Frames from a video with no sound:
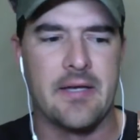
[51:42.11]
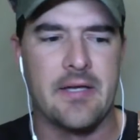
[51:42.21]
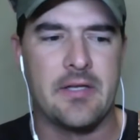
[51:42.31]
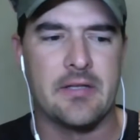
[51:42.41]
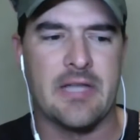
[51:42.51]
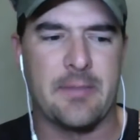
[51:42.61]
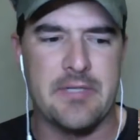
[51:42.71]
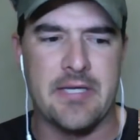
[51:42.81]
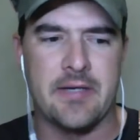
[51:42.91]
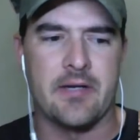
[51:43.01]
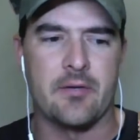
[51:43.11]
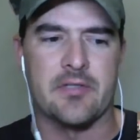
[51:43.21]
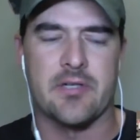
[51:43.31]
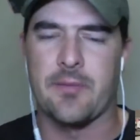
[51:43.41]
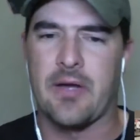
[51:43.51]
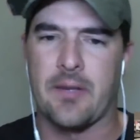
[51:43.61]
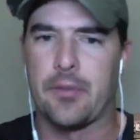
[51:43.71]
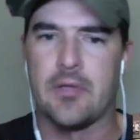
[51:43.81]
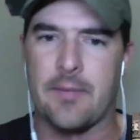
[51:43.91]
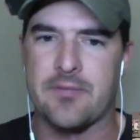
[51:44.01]
it's like pretending to do a certain amount of
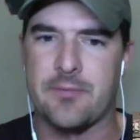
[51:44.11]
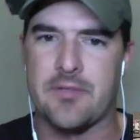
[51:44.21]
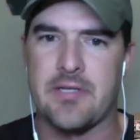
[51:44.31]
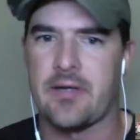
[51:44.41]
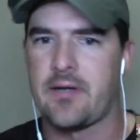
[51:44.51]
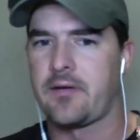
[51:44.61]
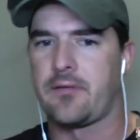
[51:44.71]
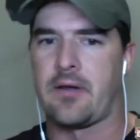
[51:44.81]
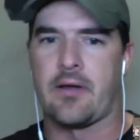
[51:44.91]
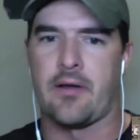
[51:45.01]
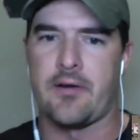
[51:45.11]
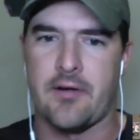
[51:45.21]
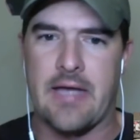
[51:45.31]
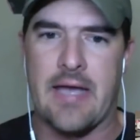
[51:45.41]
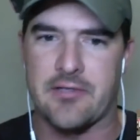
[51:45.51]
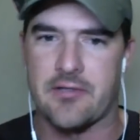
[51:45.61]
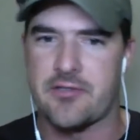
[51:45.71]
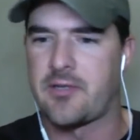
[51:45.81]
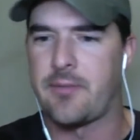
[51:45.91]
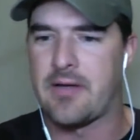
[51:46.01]
pull-ups or pretending to run a 100-yard dash in a certain
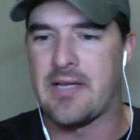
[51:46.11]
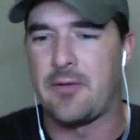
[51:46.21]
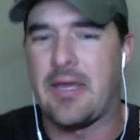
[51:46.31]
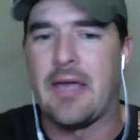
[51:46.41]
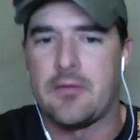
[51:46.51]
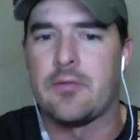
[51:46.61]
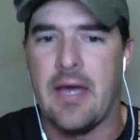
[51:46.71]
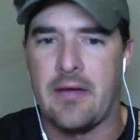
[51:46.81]
amount of time. You can't do that.